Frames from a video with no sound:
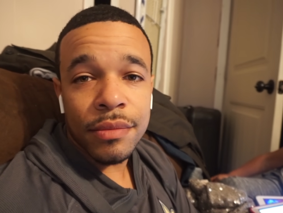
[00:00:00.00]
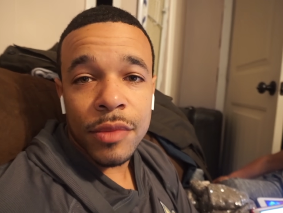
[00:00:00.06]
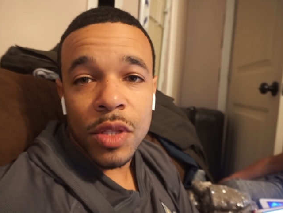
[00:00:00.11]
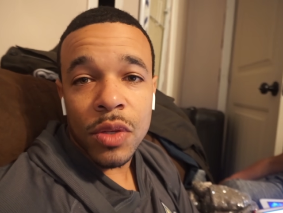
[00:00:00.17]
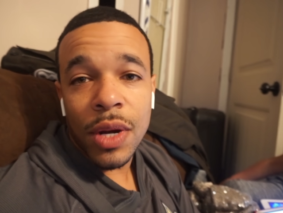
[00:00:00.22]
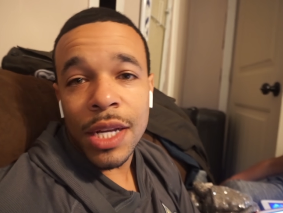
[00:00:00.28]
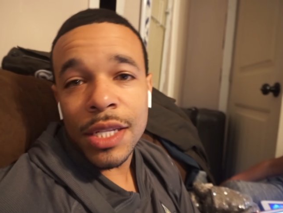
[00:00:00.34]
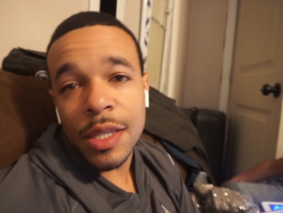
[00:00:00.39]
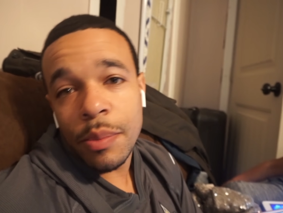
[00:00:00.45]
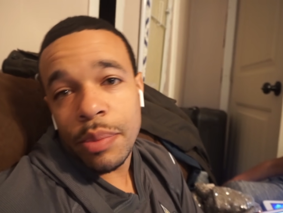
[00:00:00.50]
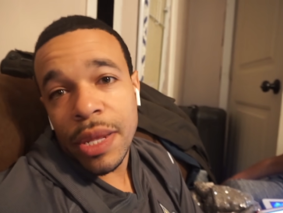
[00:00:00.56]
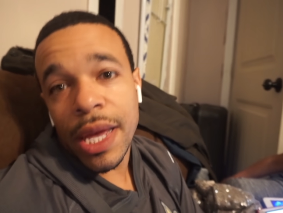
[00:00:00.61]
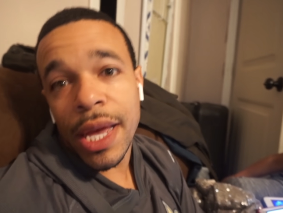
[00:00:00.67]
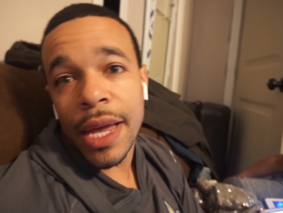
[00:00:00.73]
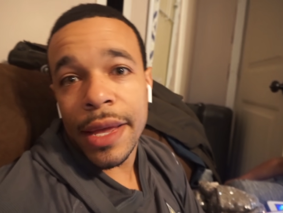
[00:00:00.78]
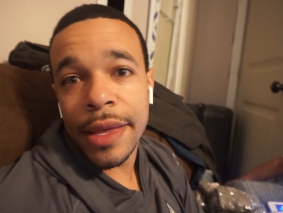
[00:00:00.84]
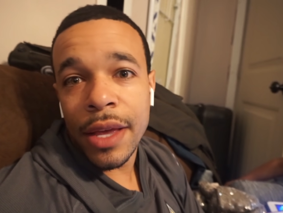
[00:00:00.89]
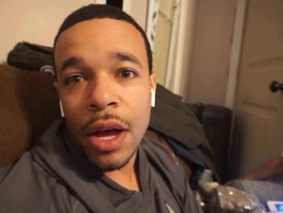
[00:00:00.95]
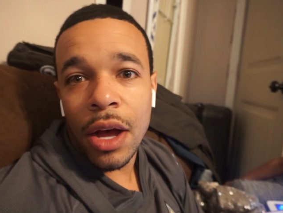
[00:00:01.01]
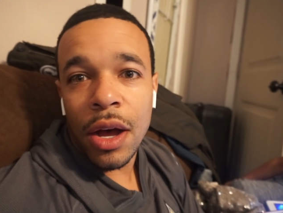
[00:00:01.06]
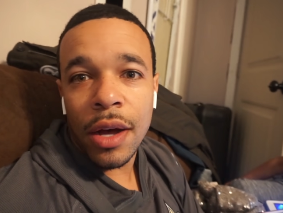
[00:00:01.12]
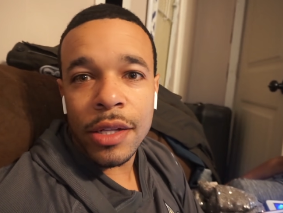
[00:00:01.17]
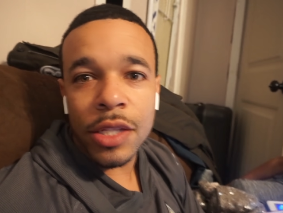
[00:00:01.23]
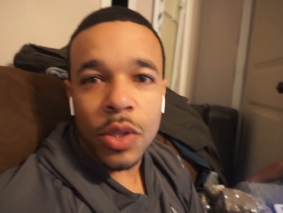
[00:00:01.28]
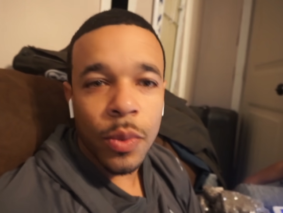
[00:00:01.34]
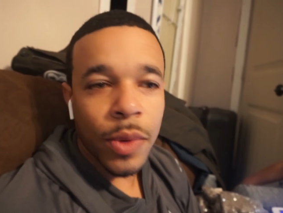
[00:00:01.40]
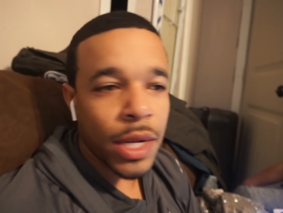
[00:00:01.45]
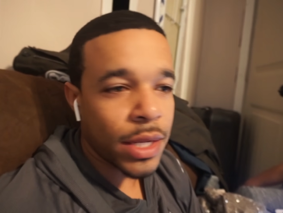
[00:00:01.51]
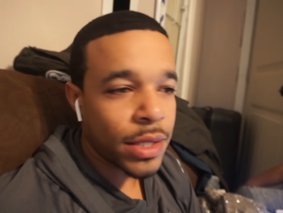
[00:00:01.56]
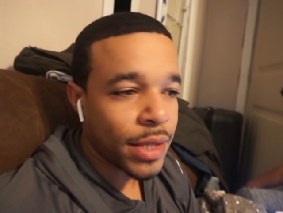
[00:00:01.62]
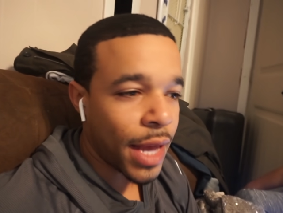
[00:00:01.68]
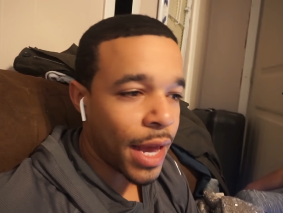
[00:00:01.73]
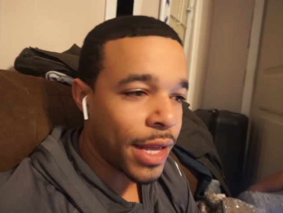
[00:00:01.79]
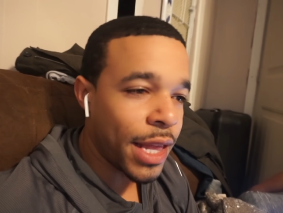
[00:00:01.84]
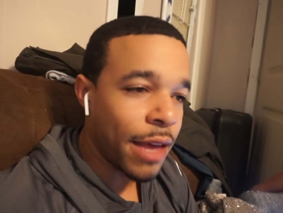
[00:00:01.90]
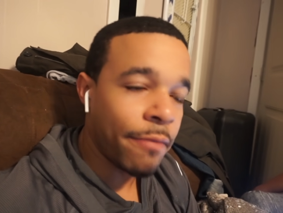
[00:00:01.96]
So that's the plan, y'all. So we
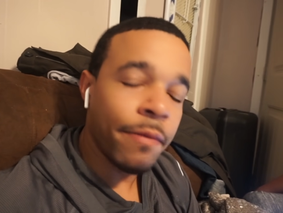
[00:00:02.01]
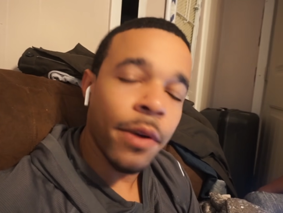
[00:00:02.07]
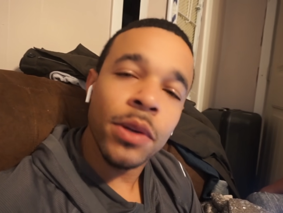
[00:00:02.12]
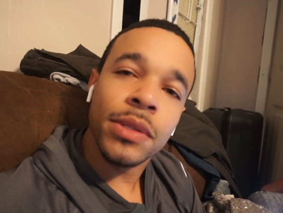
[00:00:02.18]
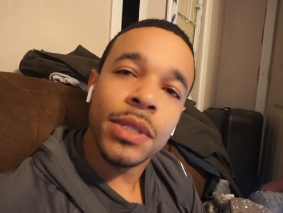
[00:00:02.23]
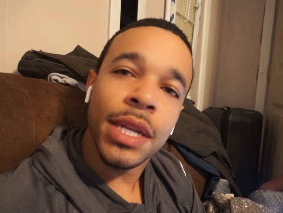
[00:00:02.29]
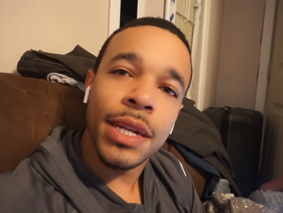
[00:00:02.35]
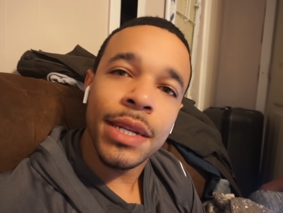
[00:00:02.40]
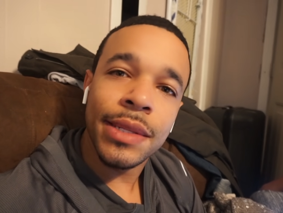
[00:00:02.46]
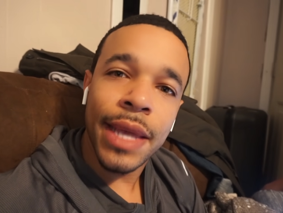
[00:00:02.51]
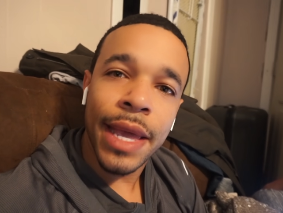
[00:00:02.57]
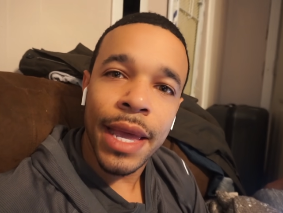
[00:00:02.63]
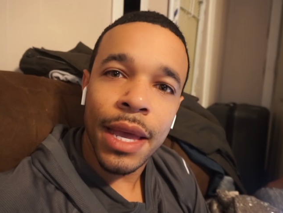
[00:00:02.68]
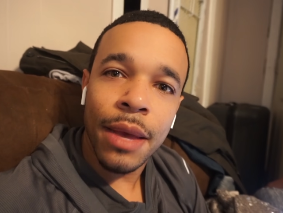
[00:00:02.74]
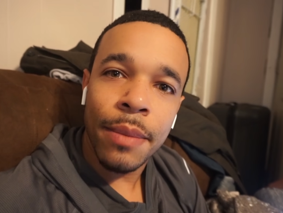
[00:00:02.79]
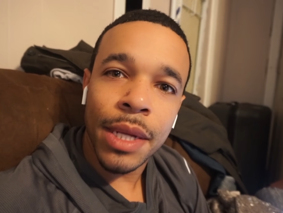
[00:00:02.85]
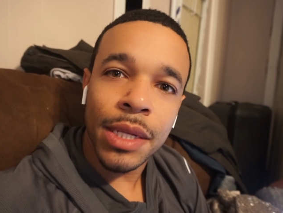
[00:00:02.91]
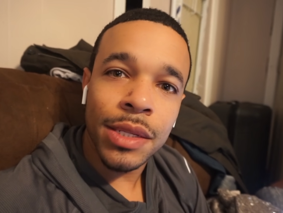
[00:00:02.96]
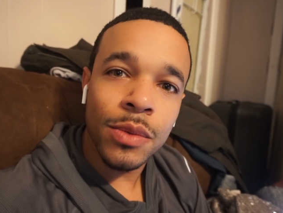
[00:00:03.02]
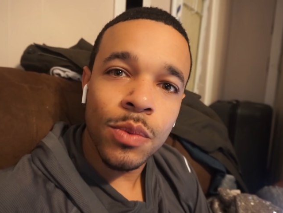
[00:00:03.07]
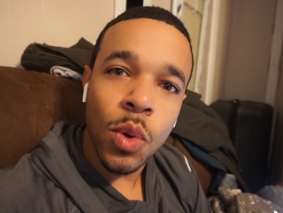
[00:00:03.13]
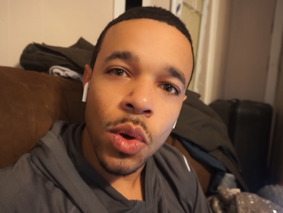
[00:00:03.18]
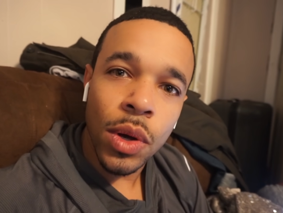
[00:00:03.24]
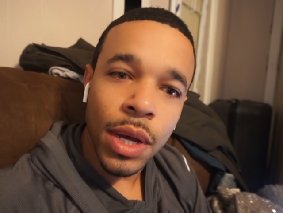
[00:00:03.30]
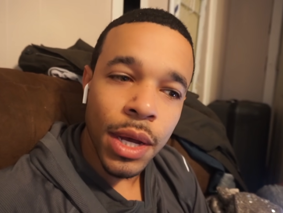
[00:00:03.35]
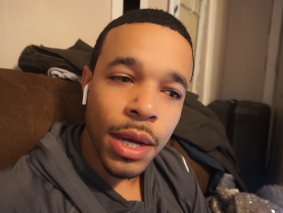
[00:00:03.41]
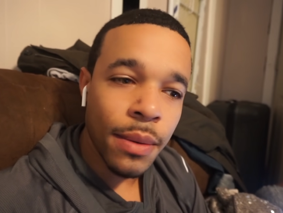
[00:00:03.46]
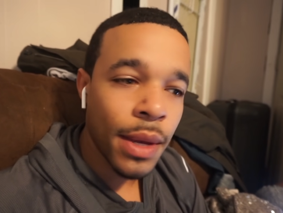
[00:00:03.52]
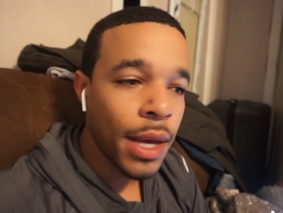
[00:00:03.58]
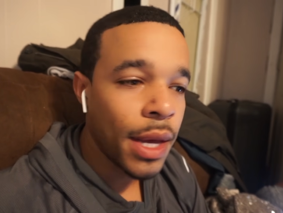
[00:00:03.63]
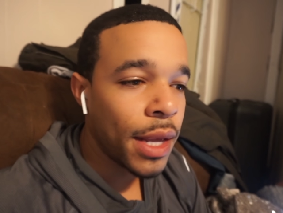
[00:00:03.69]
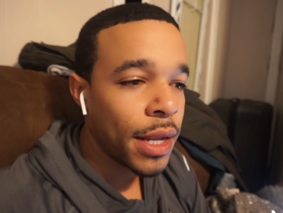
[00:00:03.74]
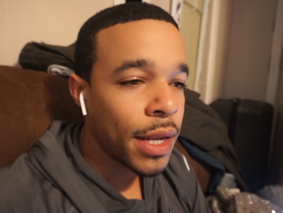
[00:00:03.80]
decided that first thing this A M, I just woke up.